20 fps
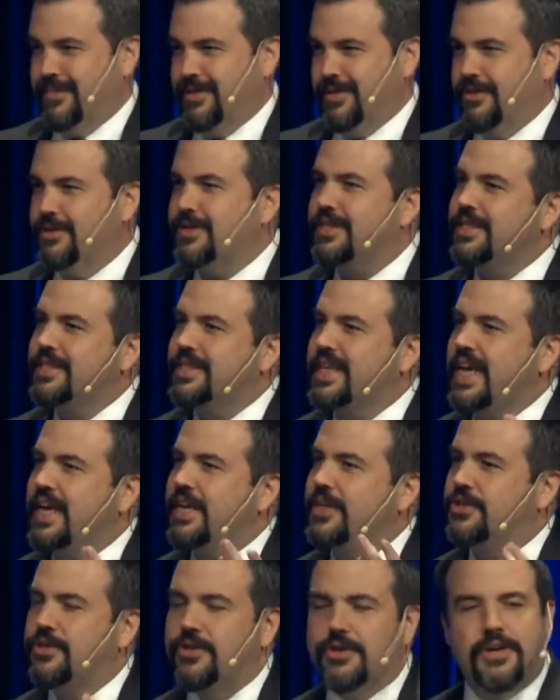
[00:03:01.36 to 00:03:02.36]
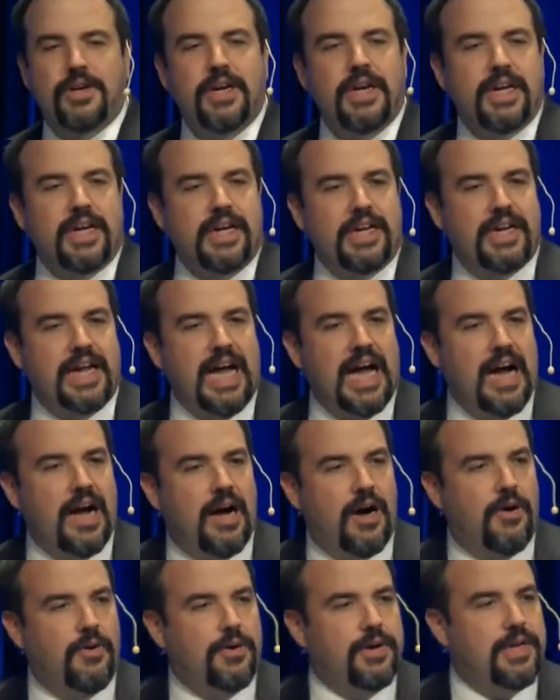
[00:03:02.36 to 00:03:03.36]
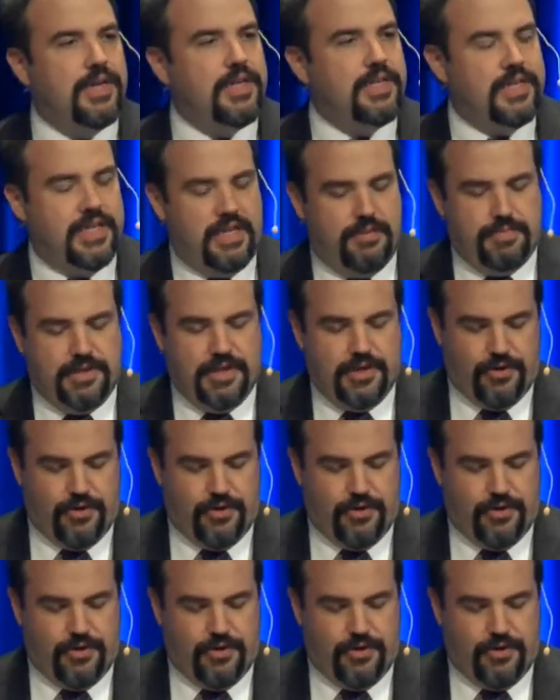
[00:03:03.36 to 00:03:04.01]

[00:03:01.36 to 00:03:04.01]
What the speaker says: There is a danger in how it can be